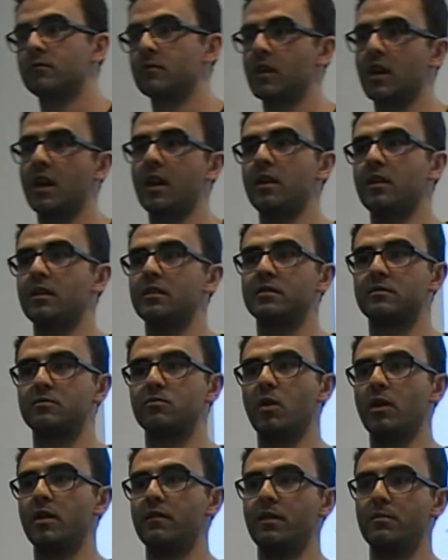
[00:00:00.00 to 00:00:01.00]
Okay, it's
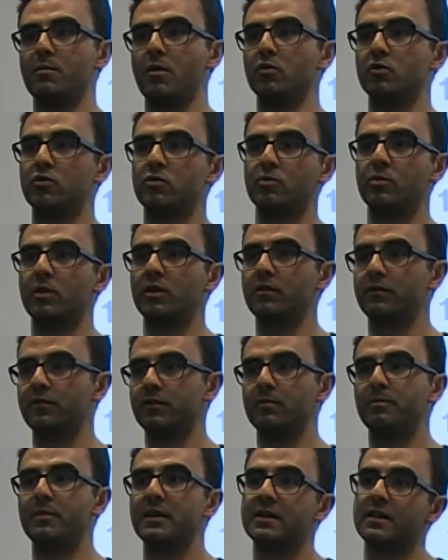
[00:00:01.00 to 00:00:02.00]
one of the most wonderful
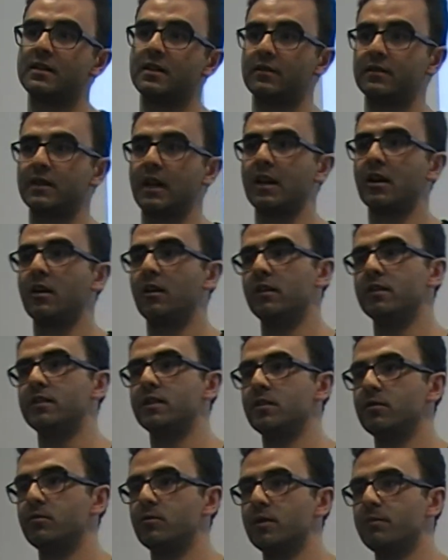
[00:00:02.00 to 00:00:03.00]
pieces of
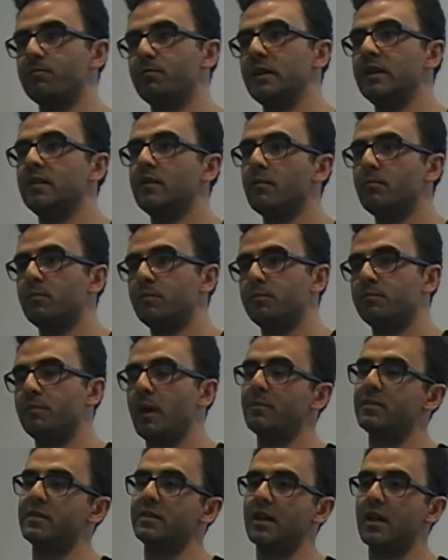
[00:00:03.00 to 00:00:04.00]
technology with
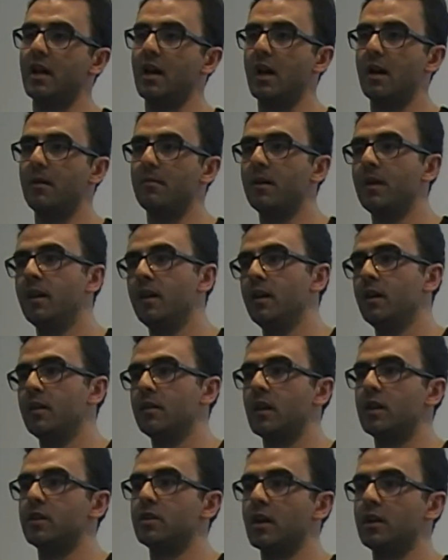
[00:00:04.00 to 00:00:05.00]
PubSub.
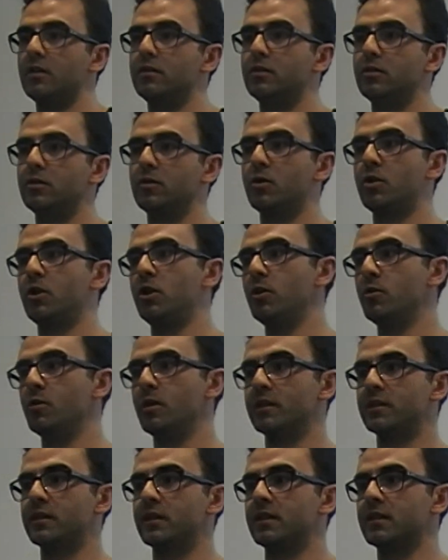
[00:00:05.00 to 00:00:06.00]
You can do
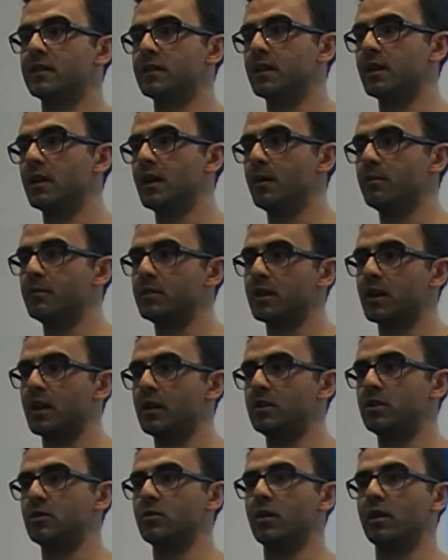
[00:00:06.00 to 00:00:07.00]
queuing systems, you can
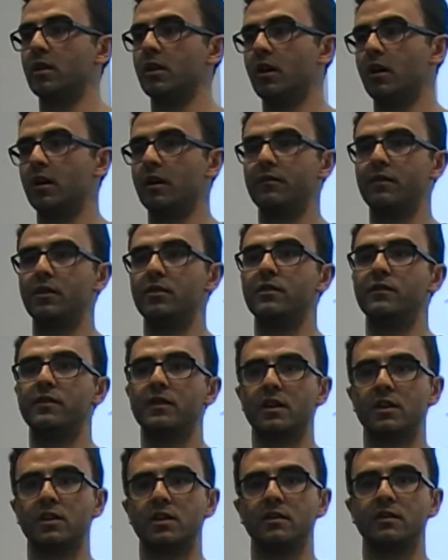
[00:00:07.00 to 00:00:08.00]
do a lot of
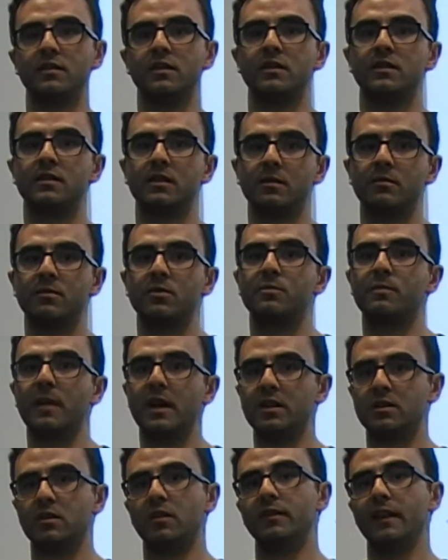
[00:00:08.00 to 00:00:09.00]
notification systems
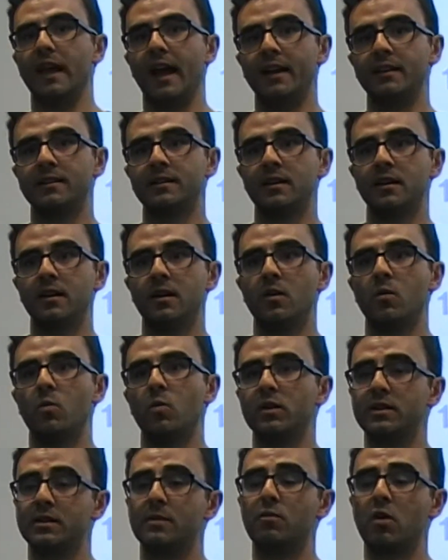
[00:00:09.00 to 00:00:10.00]
based on that.
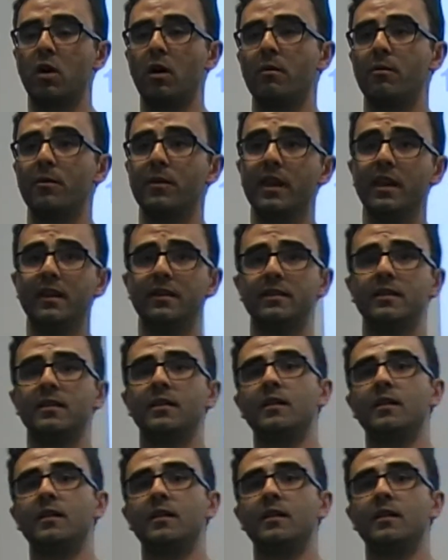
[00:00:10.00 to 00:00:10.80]
What's the problem with it?